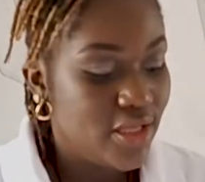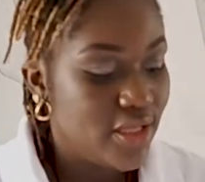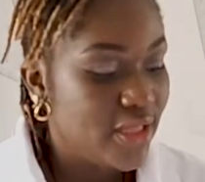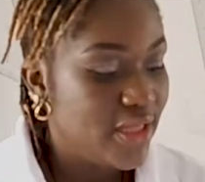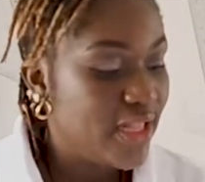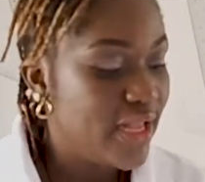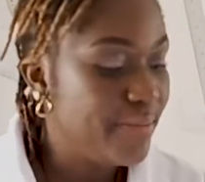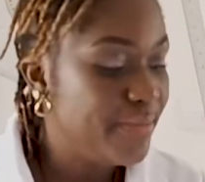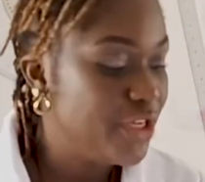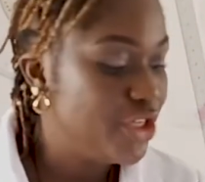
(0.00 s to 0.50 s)

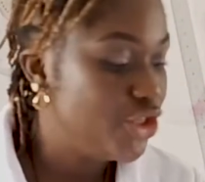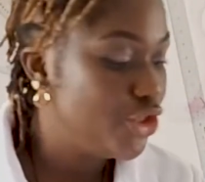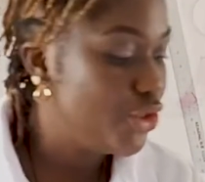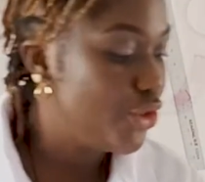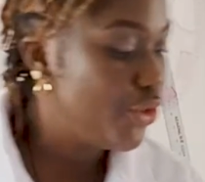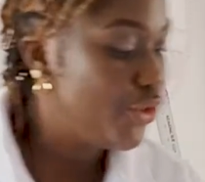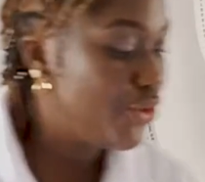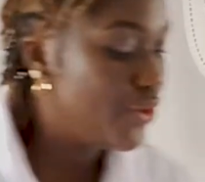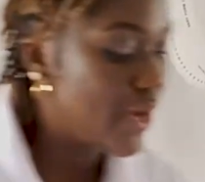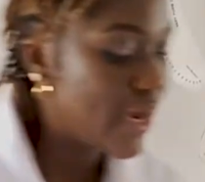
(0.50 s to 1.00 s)
Let me show
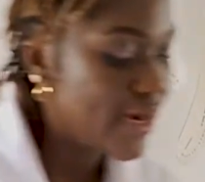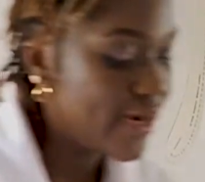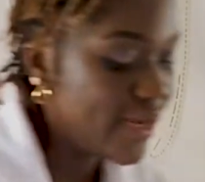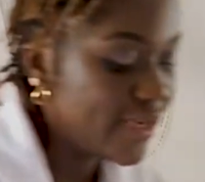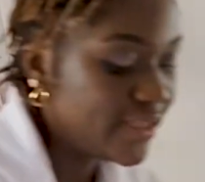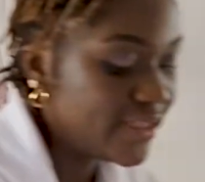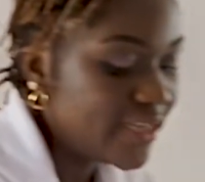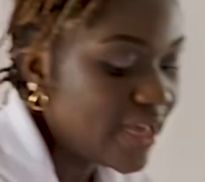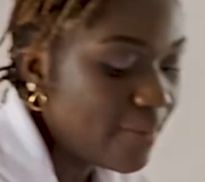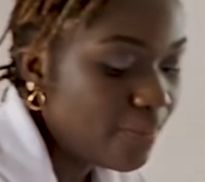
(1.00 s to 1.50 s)
you an
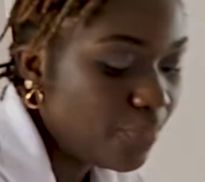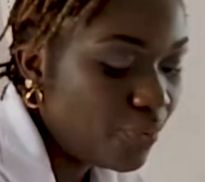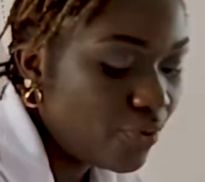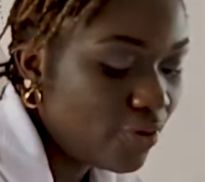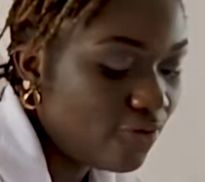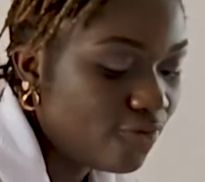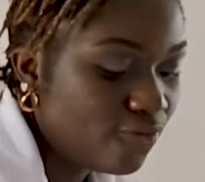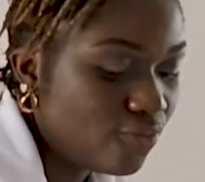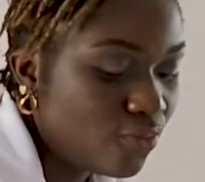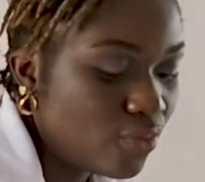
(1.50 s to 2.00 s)

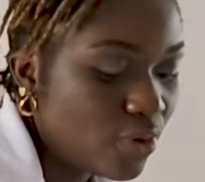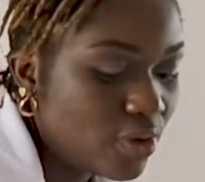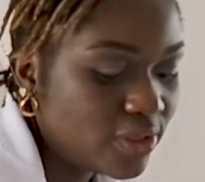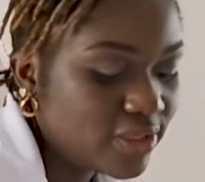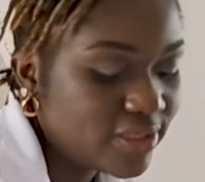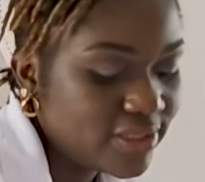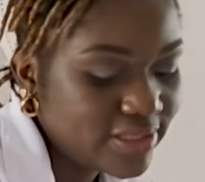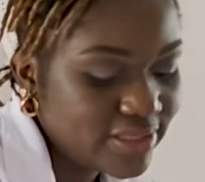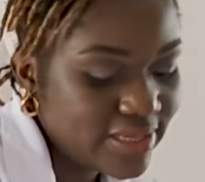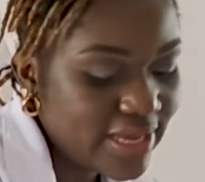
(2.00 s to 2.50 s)
example of
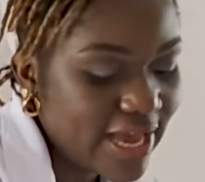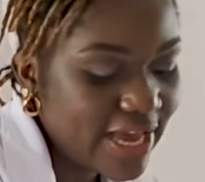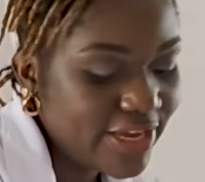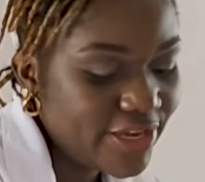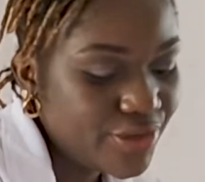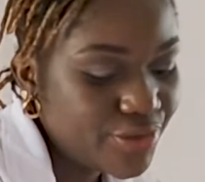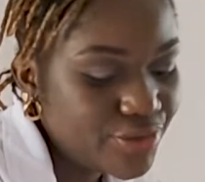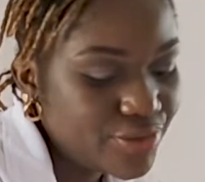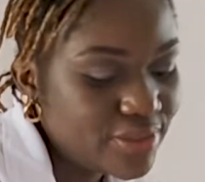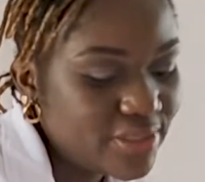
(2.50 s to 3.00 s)
what I
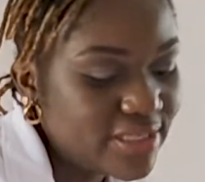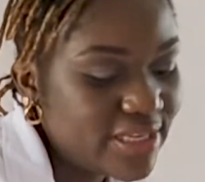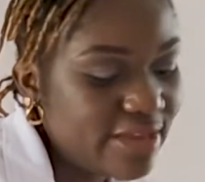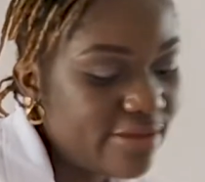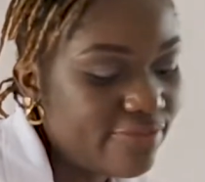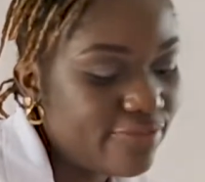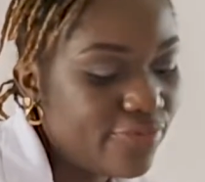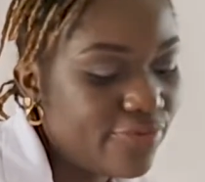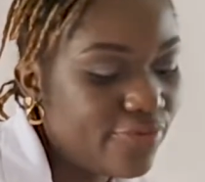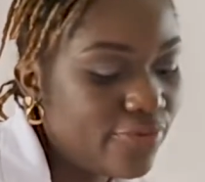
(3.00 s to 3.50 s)
use
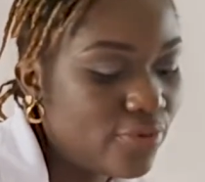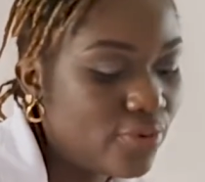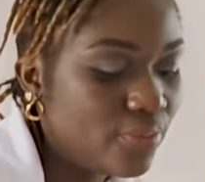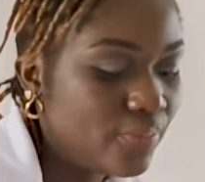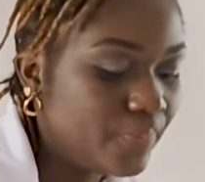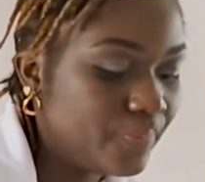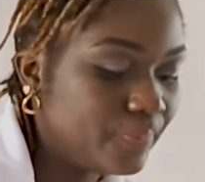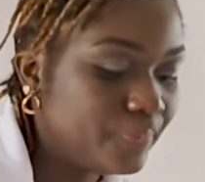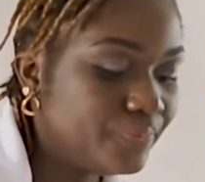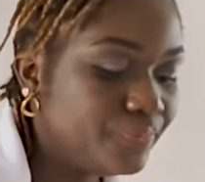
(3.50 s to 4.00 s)
them for.
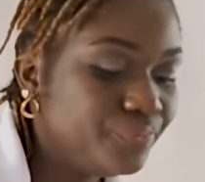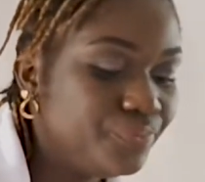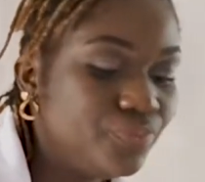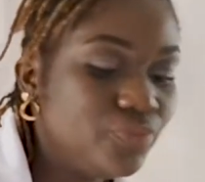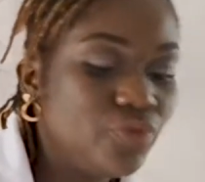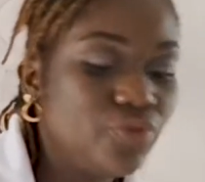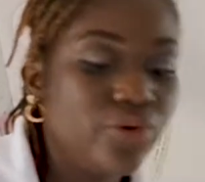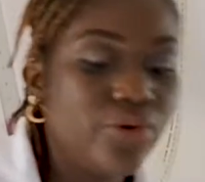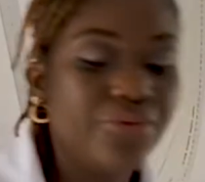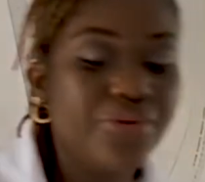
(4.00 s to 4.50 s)

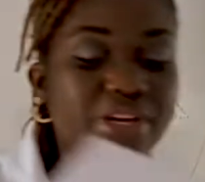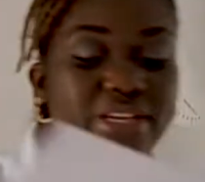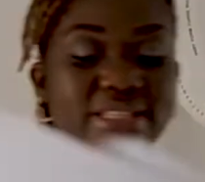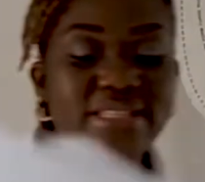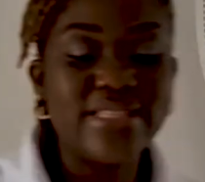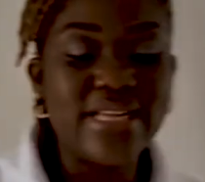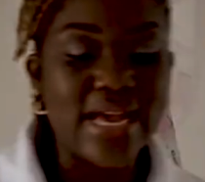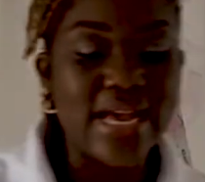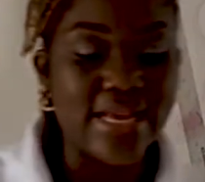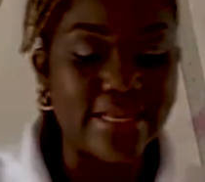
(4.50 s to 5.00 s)
For
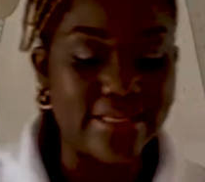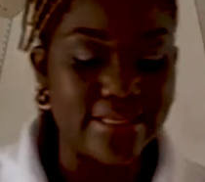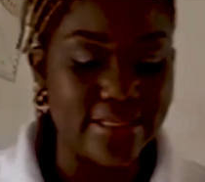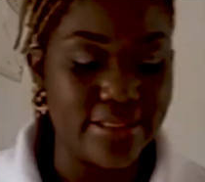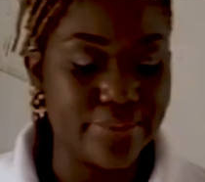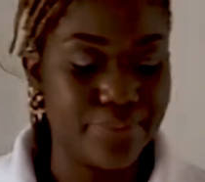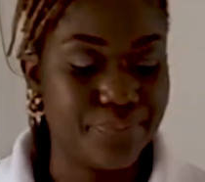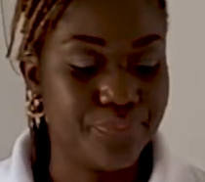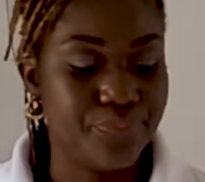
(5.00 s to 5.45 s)
instance,